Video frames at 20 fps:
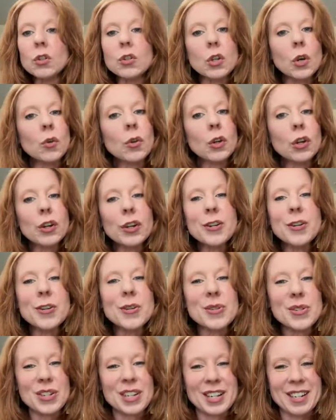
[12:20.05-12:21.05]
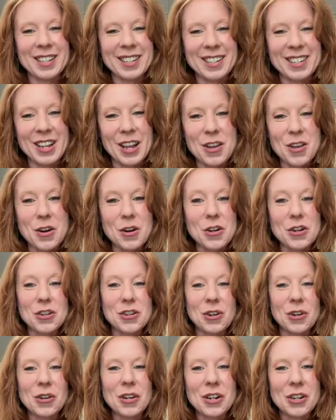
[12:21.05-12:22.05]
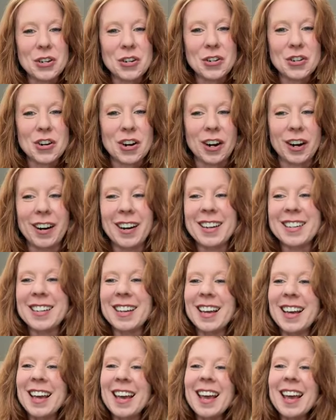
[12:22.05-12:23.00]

So the good news is that your Jyotish chart